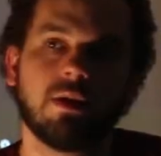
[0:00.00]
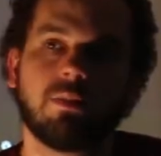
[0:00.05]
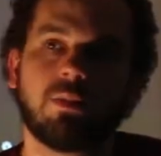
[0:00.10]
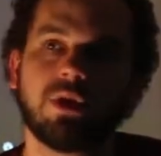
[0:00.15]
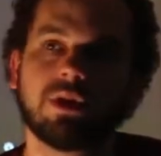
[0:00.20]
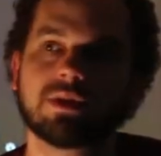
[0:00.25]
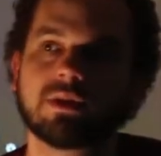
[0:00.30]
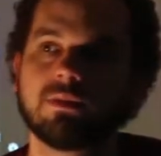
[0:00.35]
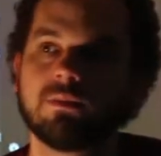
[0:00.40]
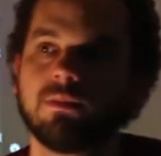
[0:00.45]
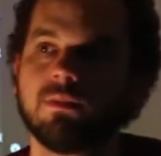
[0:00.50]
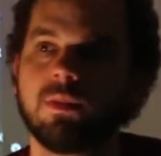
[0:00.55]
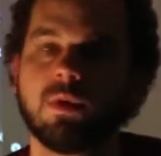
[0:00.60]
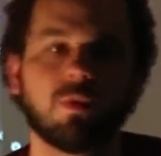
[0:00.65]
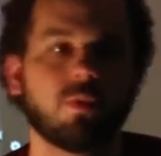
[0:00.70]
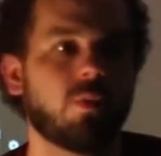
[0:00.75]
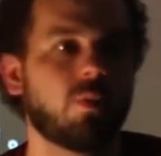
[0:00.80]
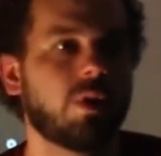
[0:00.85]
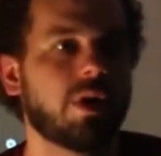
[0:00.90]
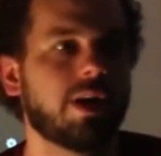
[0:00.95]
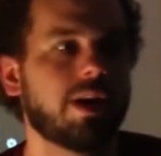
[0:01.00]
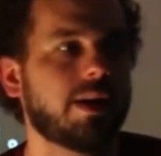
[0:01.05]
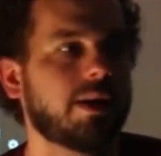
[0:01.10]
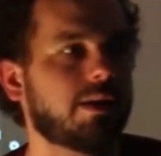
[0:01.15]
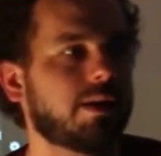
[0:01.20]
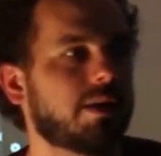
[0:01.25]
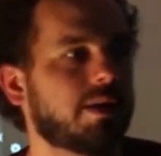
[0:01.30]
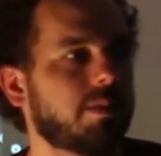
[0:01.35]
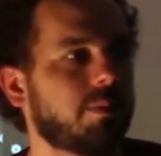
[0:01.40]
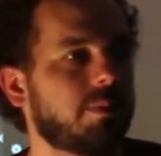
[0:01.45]
Prism, when
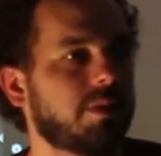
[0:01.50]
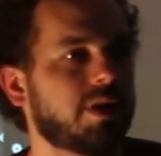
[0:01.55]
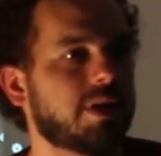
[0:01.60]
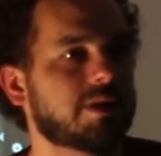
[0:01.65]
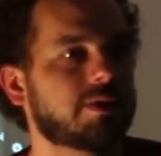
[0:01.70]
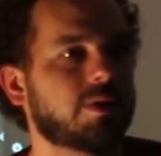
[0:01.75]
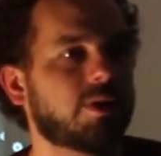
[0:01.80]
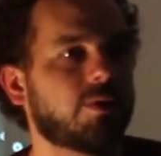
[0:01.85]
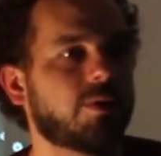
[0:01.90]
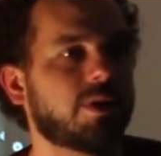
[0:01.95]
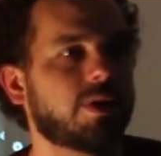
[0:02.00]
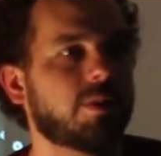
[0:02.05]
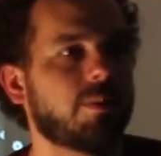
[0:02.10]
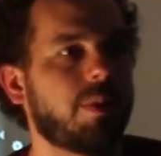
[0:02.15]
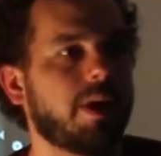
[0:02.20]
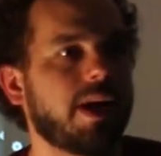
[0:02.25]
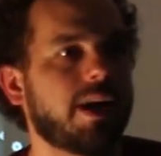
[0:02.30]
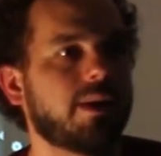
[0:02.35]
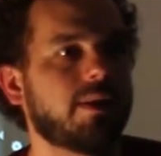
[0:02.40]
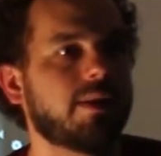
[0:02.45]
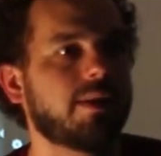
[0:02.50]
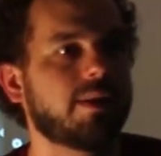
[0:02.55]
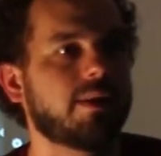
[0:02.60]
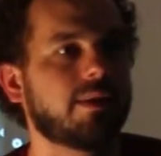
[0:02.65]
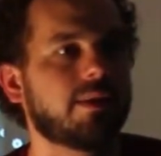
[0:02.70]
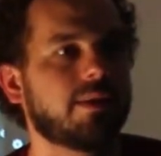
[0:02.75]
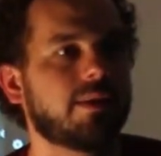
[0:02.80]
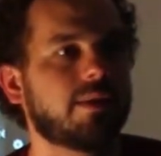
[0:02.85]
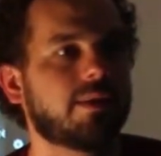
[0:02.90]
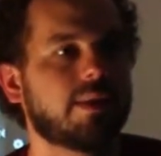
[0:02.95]
it does all the
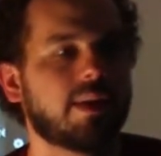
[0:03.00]
compiling,